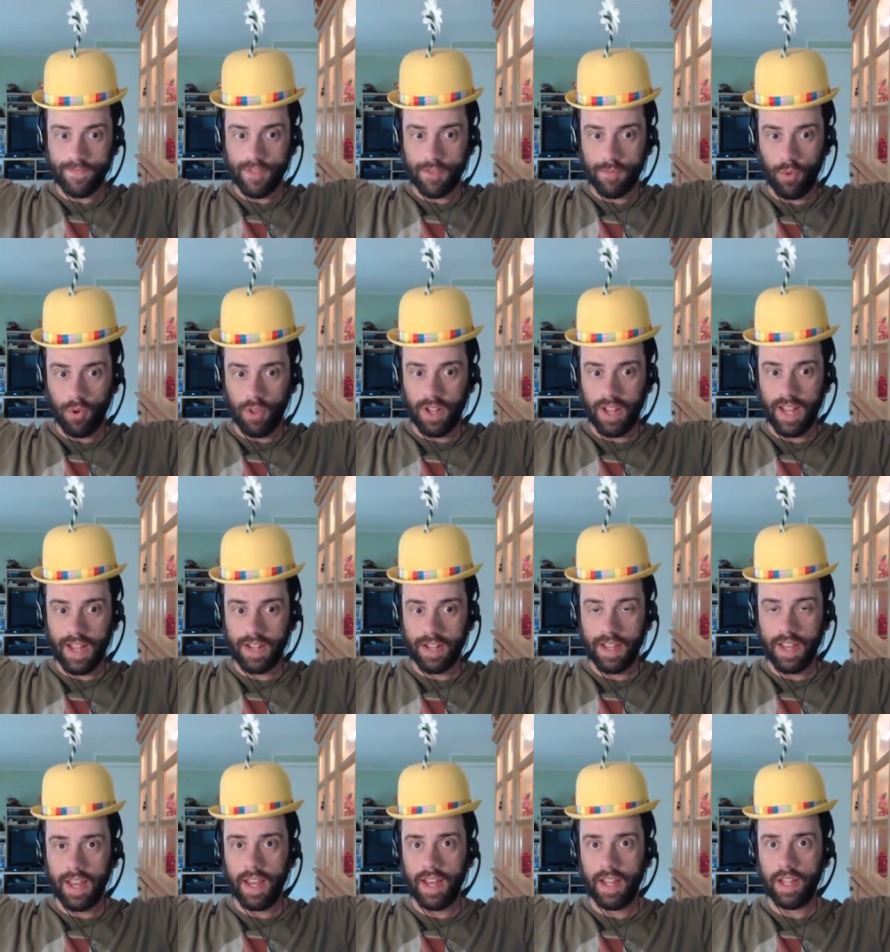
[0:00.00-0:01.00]
spoiler hat
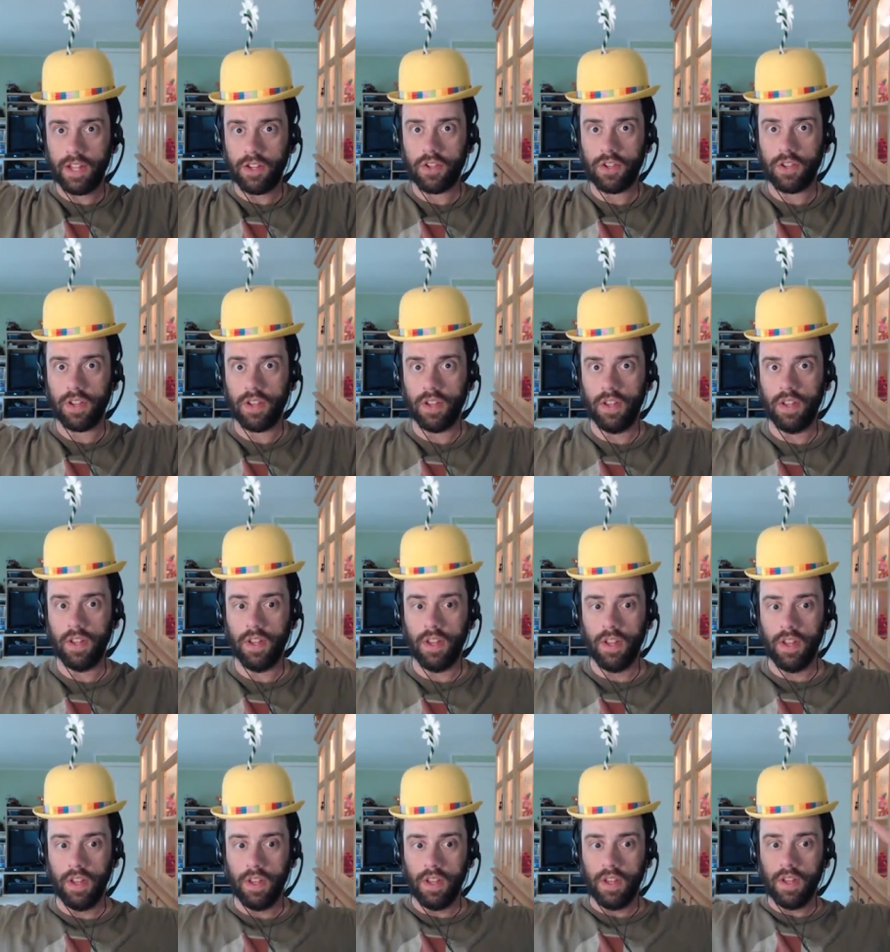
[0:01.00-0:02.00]
engaged.
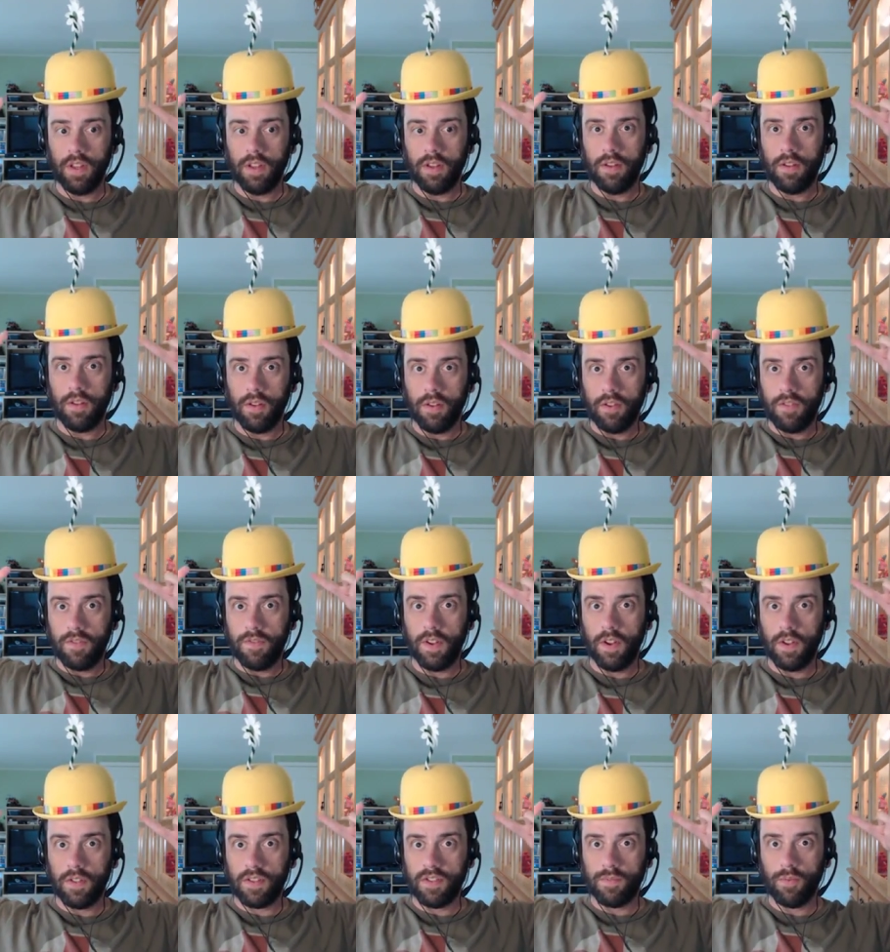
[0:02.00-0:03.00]

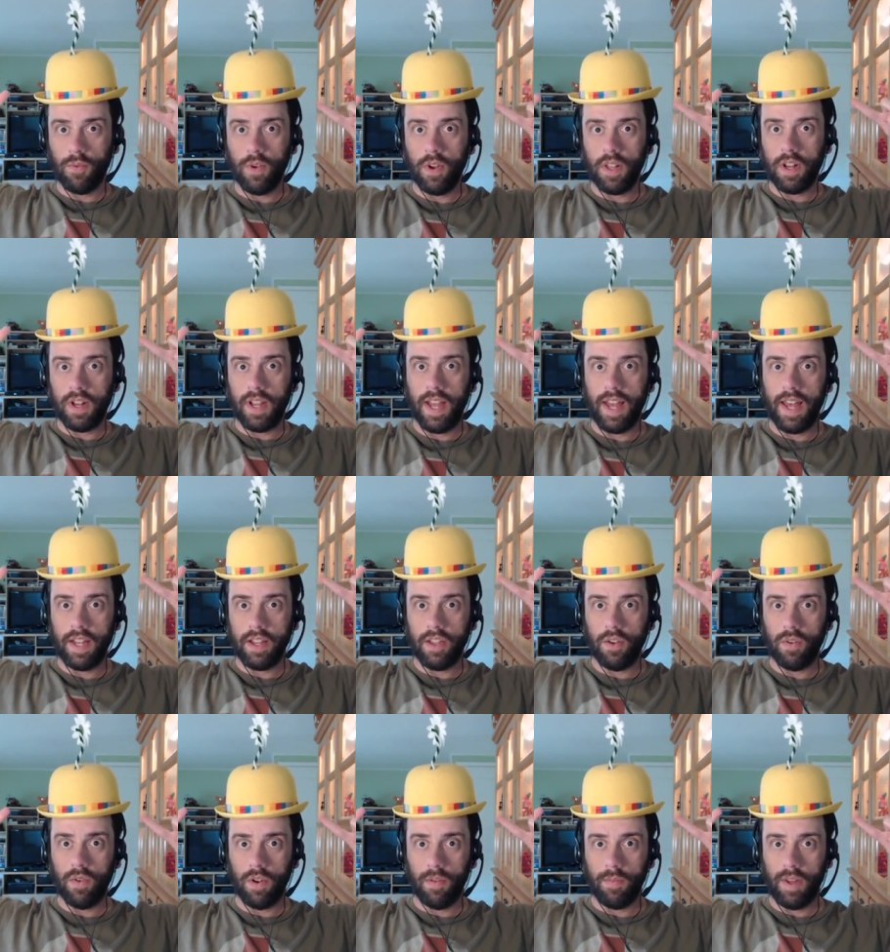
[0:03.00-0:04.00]
Fear the spoiler hat.
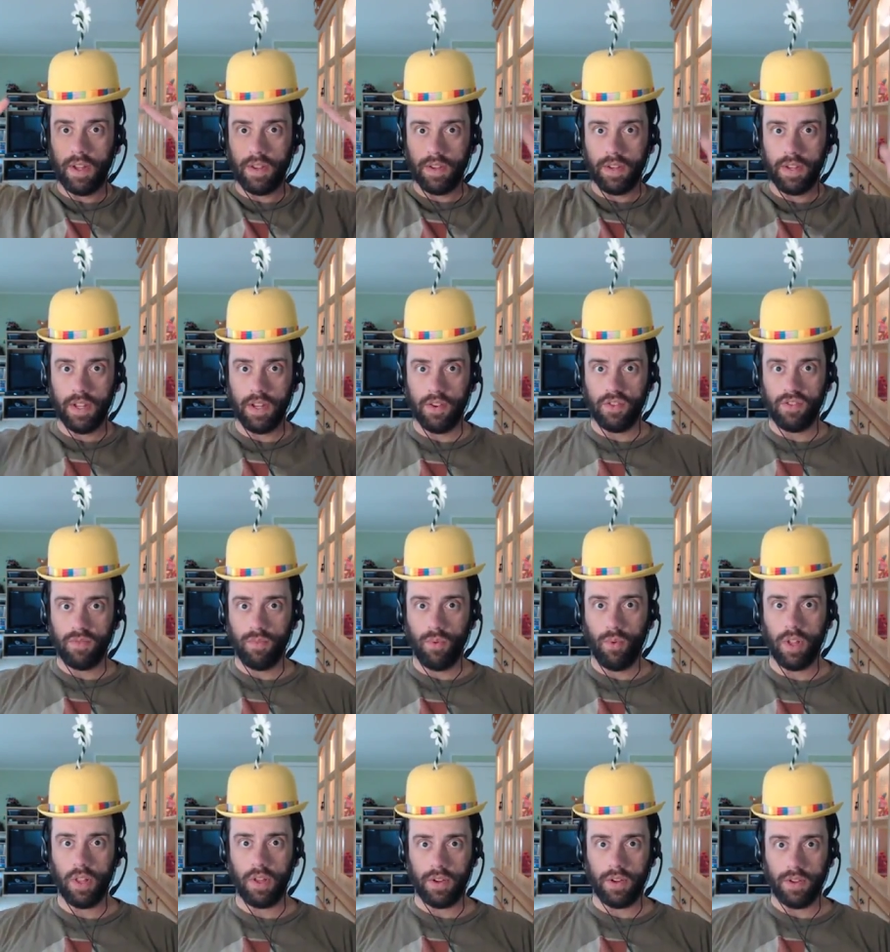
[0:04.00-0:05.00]
You are about to hear
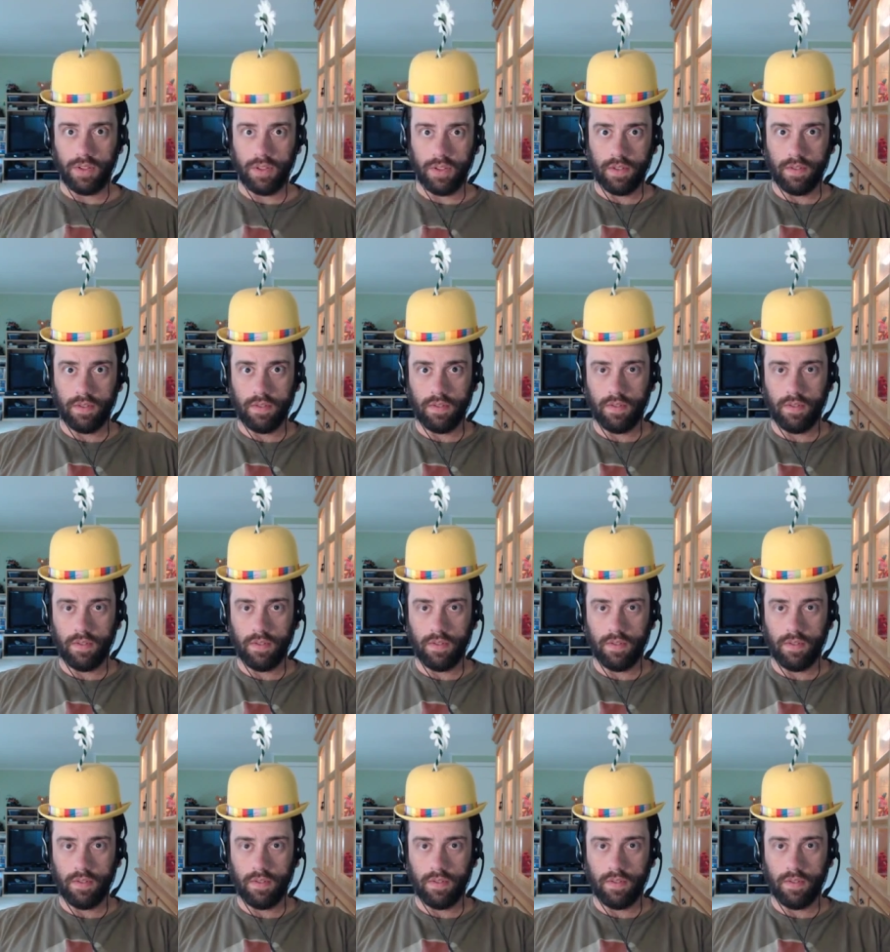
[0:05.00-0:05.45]
spoilers.